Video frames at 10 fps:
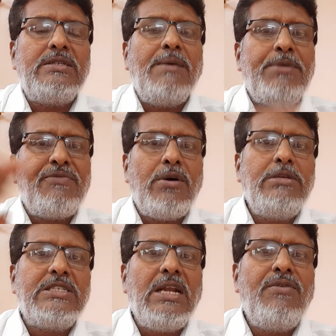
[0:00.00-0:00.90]
The
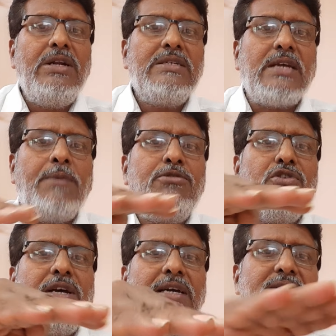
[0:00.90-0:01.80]
performance level is up to
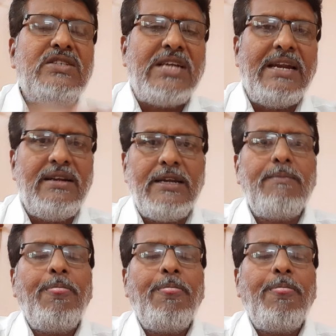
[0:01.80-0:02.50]
the standard.